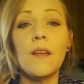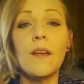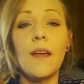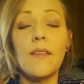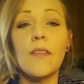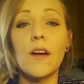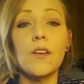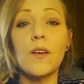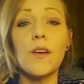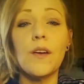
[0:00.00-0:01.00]
There, you
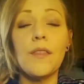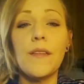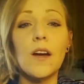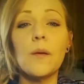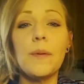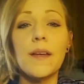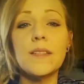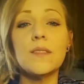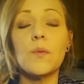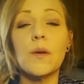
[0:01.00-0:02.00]
can go to
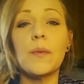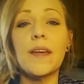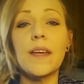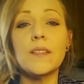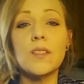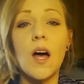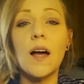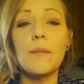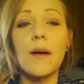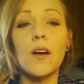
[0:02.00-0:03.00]
therapists where we can talk
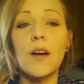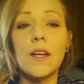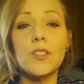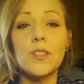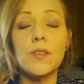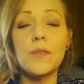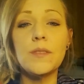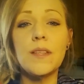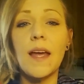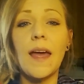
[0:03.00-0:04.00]
about our
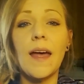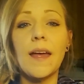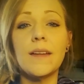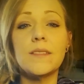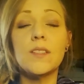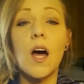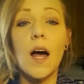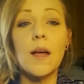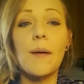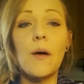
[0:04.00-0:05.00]
issues and
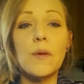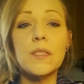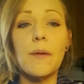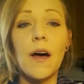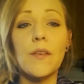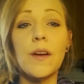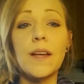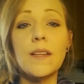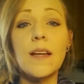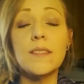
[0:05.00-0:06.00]
talk about what's
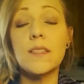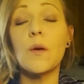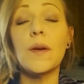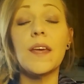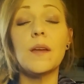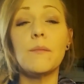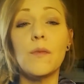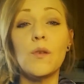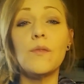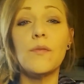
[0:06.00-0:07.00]
bothering us, so we can
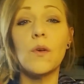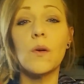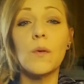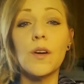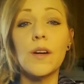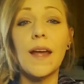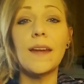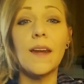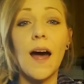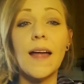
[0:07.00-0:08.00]
move forward
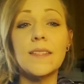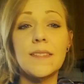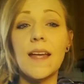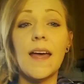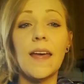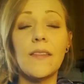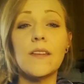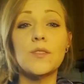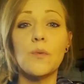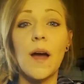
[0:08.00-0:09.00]
and not stay in
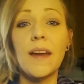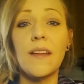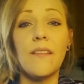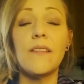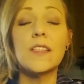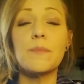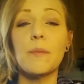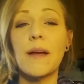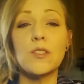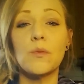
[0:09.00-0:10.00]
this rut and in this
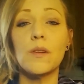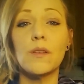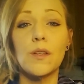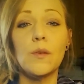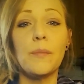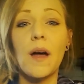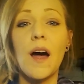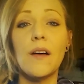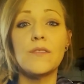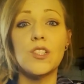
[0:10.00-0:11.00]
perpetual loop
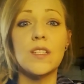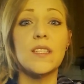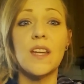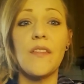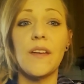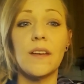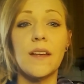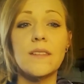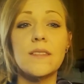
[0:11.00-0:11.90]
of just nothingness.